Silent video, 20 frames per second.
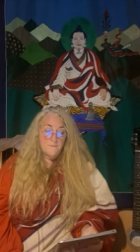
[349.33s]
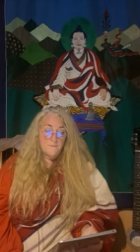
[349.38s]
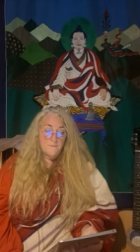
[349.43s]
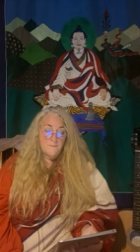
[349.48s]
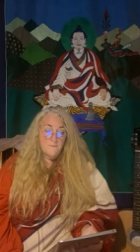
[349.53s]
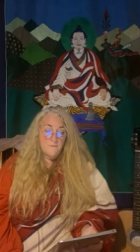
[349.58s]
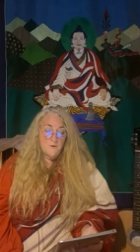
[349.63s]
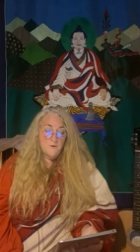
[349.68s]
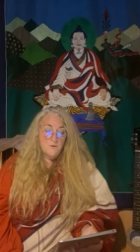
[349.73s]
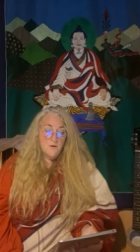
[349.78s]

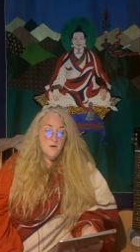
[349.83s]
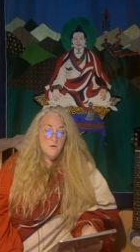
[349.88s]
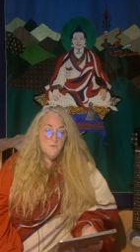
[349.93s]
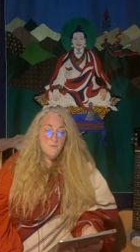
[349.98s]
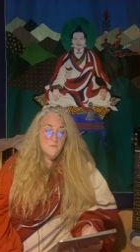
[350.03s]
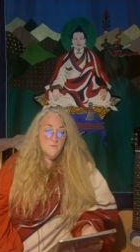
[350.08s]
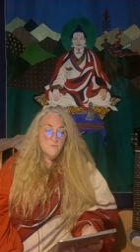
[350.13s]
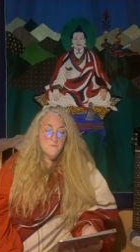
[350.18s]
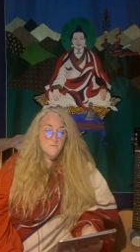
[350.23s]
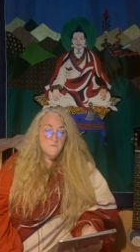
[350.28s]
you
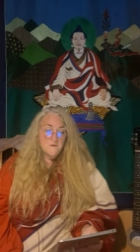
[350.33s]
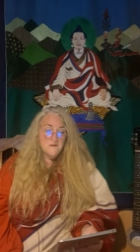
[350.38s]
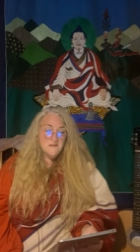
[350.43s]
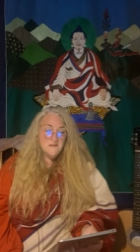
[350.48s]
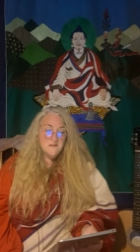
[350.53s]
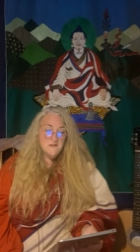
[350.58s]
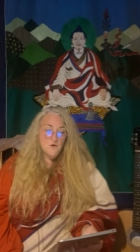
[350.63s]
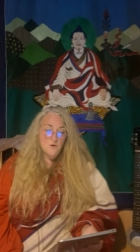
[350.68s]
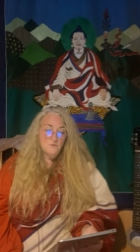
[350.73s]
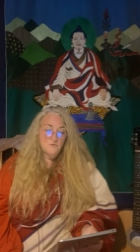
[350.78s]
know, this
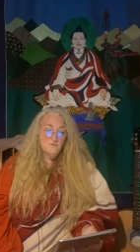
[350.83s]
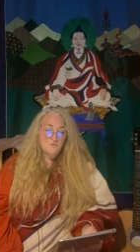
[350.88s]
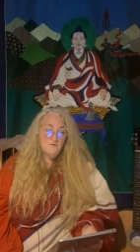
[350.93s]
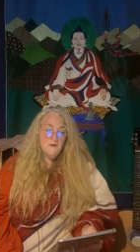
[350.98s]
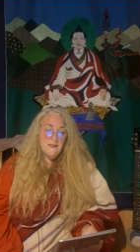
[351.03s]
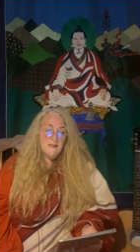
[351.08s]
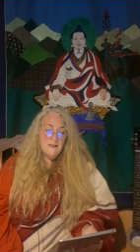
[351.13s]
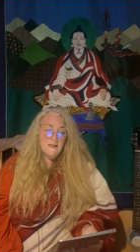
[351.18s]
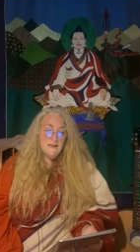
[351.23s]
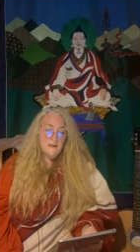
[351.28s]
is not
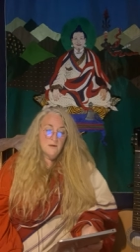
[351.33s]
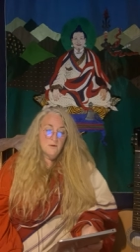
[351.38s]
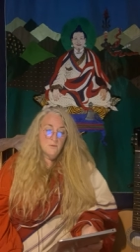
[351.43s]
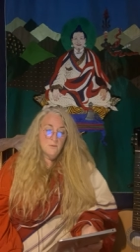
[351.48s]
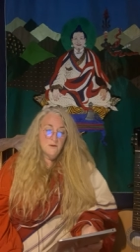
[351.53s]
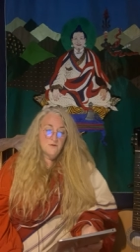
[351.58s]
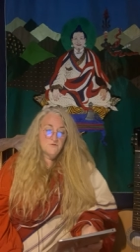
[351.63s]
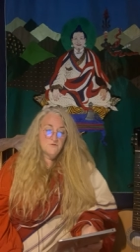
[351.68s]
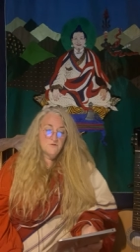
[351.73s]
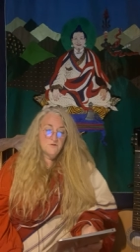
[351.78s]
really a
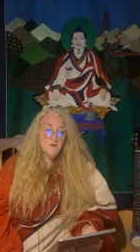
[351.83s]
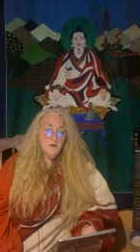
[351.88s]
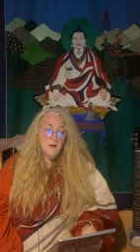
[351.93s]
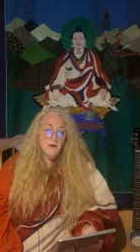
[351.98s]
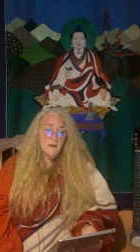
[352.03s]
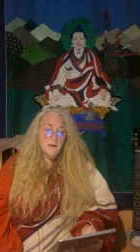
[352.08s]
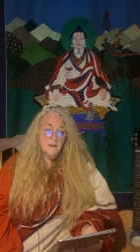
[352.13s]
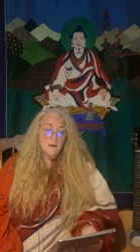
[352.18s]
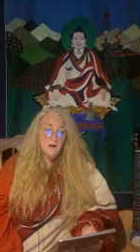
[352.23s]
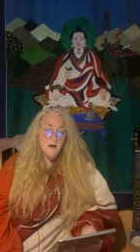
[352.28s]
question
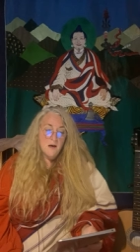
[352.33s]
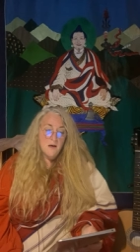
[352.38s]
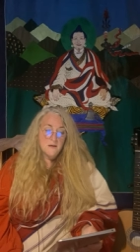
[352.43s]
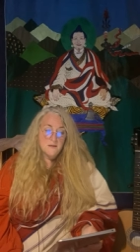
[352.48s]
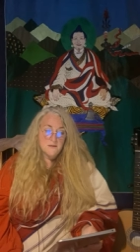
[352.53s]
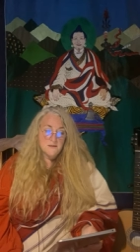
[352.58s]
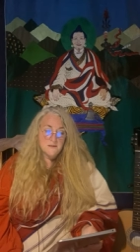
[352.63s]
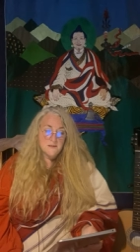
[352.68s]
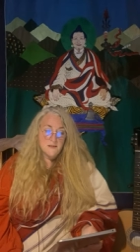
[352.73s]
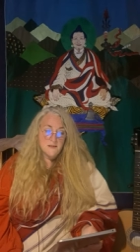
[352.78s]
I can
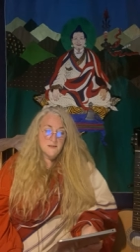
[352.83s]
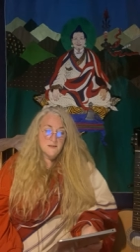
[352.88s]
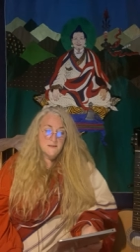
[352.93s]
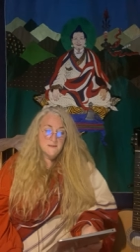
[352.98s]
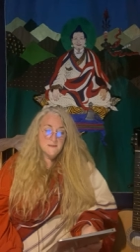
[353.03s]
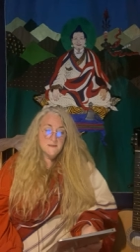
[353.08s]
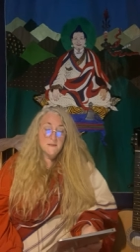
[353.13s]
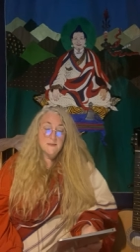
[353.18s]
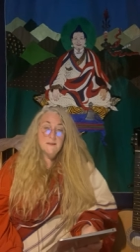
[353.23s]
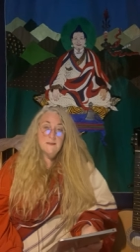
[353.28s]
answer
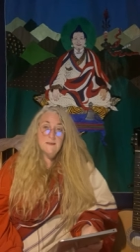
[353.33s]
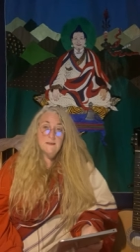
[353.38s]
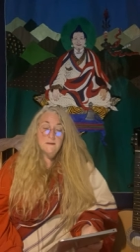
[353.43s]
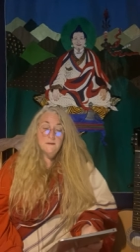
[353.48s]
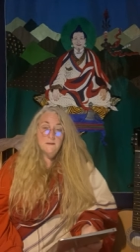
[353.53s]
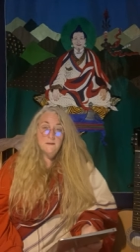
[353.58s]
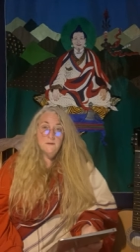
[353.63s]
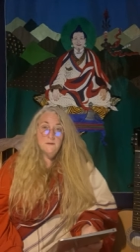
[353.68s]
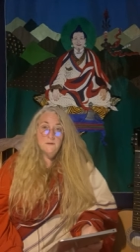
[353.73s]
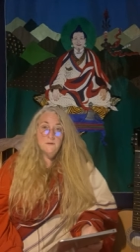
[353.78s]
easily,
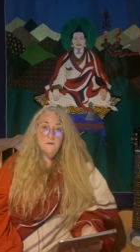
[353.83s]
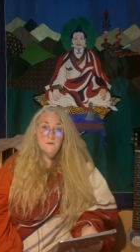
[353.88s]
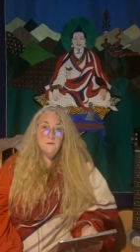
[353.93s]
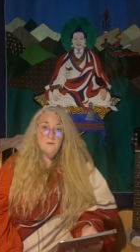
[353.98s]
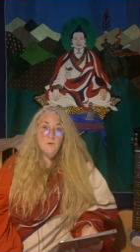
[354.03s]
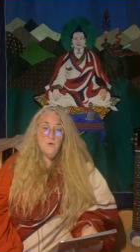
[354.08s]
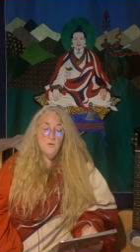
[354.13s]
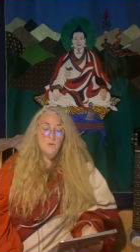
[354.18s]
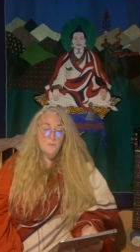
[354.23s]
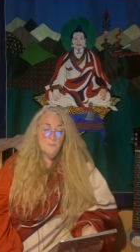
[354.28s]

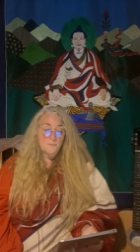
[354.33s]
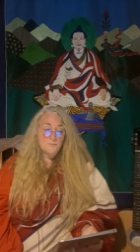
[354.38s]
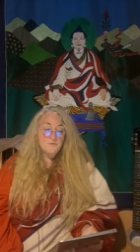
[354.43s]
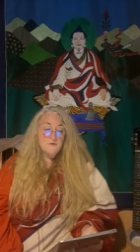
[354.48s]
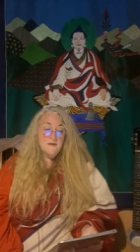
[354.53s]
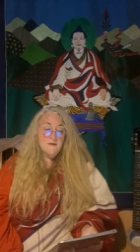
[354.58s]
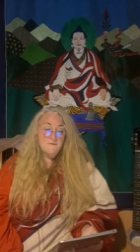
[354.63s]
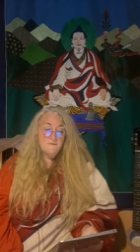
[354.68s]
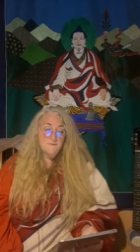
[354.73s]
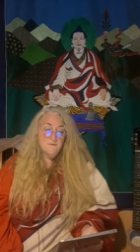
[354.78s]
not
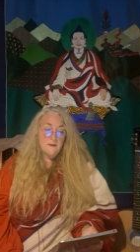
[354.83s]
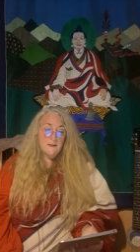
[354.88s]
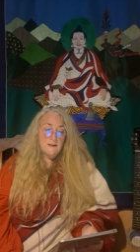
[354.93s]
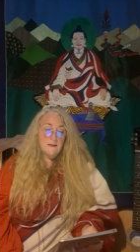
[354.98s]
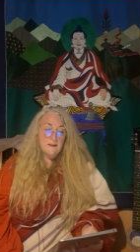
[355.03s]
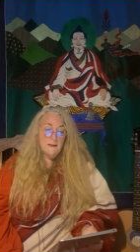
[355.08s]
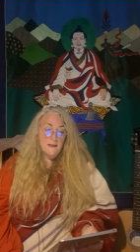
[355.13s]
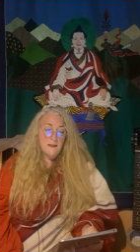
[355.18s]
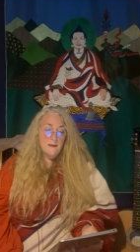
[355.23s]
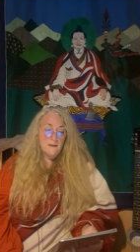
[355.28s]

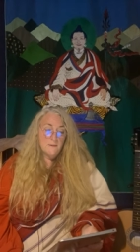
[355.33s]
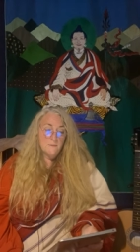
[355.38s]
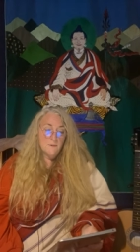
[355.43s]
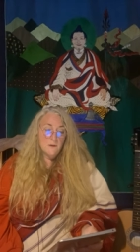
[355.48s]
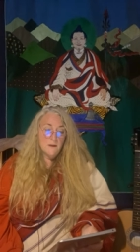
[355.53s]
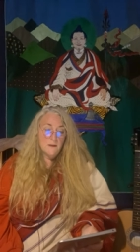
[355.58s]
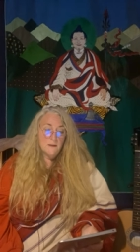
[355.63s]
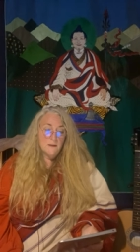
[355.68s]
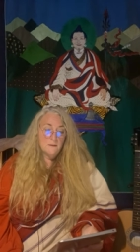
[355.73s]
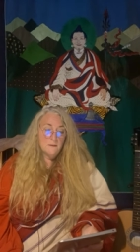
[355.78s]
briefly
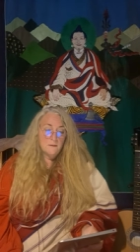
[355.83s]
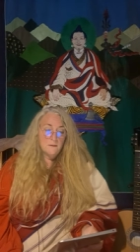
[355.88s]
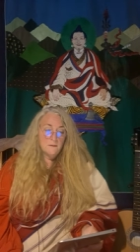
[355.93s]
anyway.